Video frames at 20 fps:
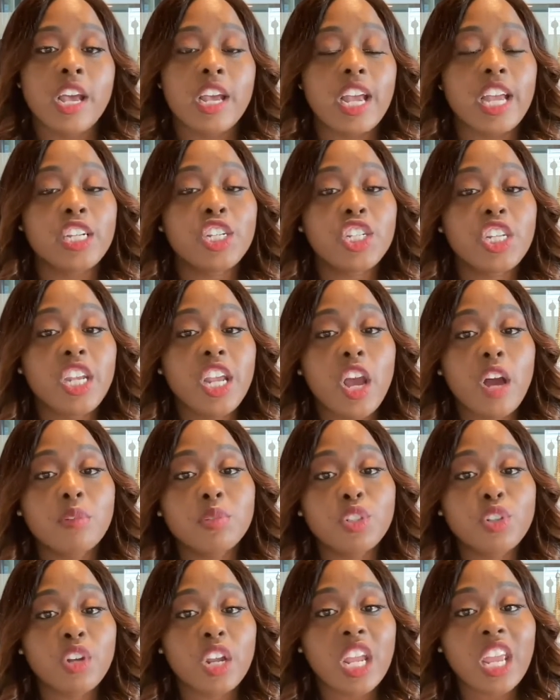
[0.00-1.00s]
and she helps
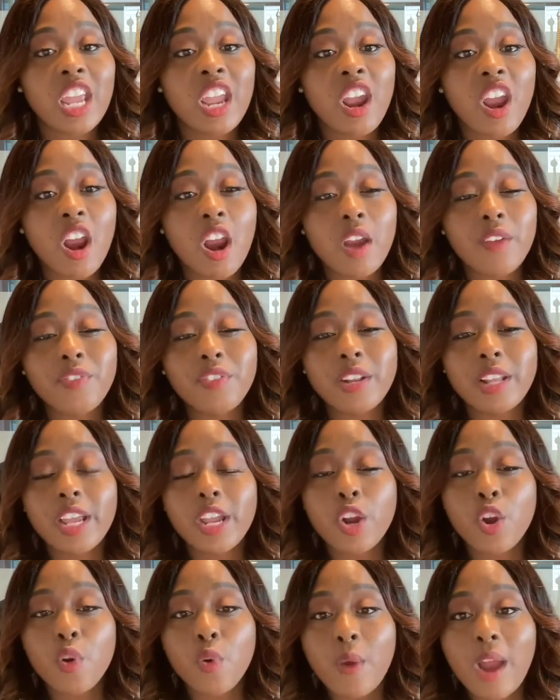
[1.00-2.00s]
you to carefully
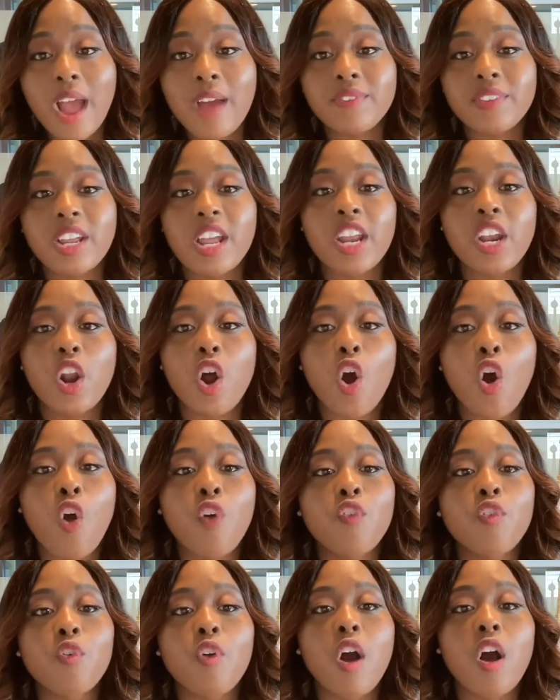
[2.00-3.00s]
craft an
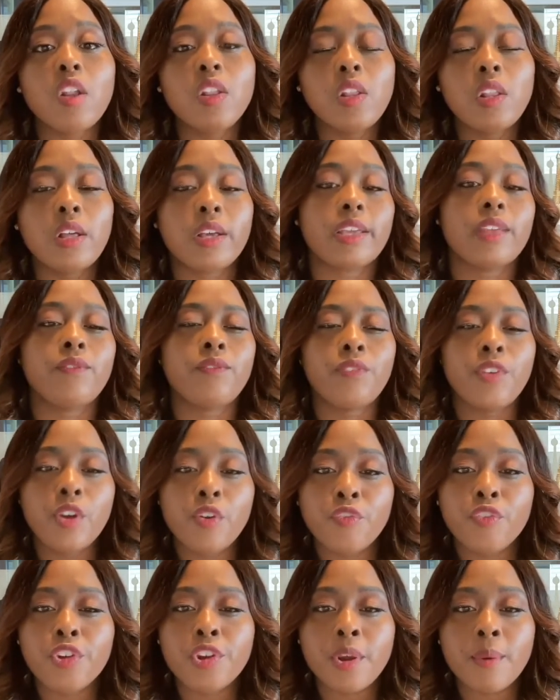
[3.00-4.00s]
overall look and feel
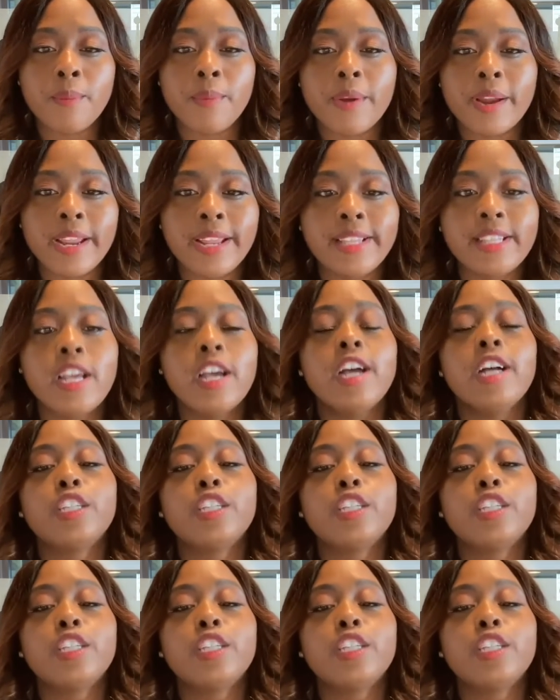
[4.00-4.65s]
for your brand